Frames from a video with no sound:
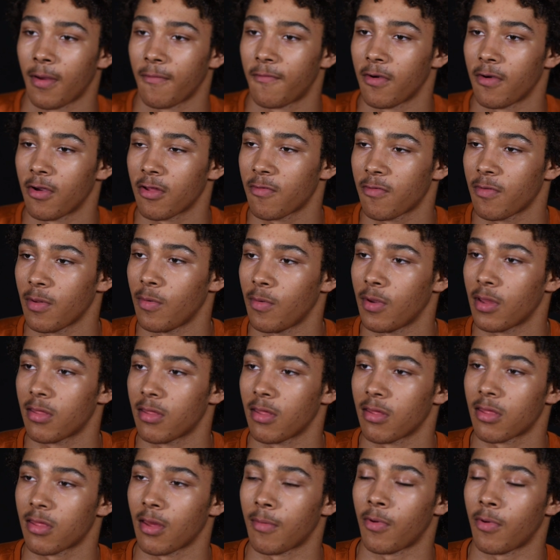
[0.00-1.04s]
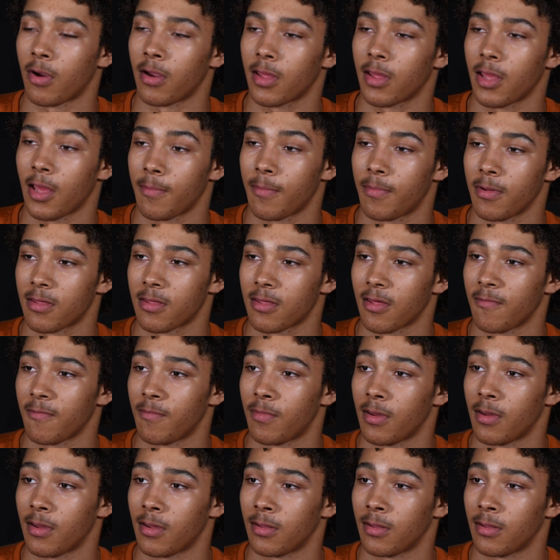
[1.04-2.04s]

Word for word: My first few weeks of summer on campus have